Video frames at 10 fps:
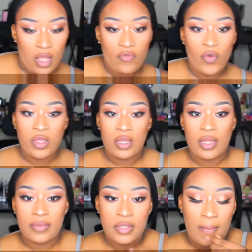For the
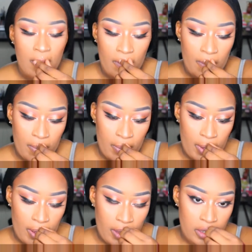lips,
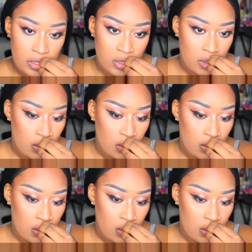because